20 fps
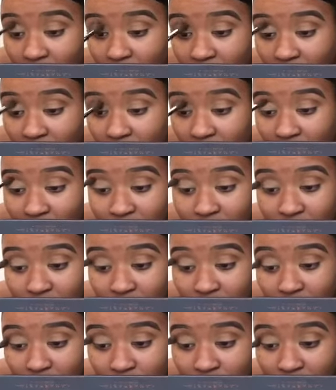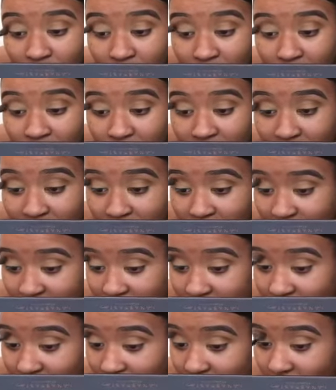I didn't really realize that
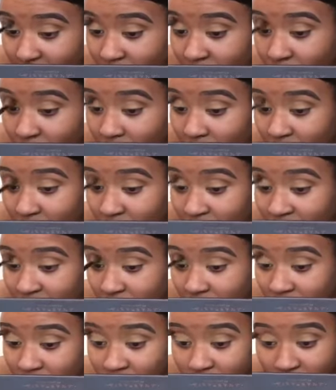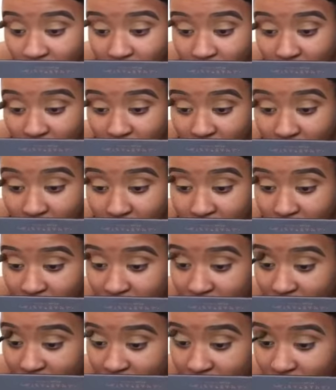until a couple months ago. And I've
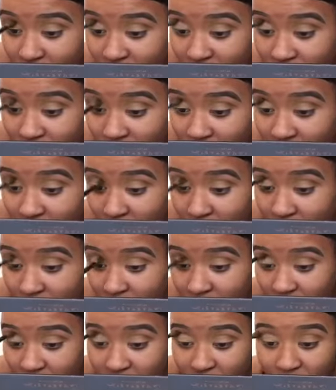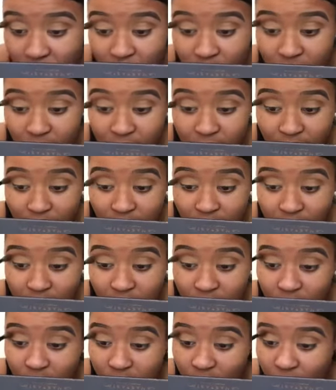been putting on eyeshadow forever,
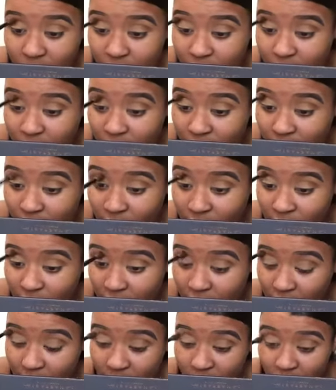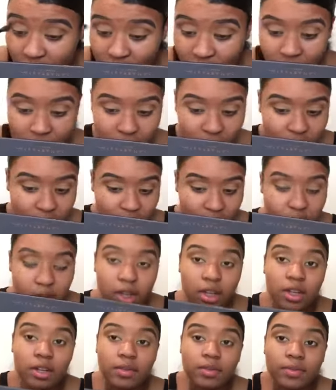so yeah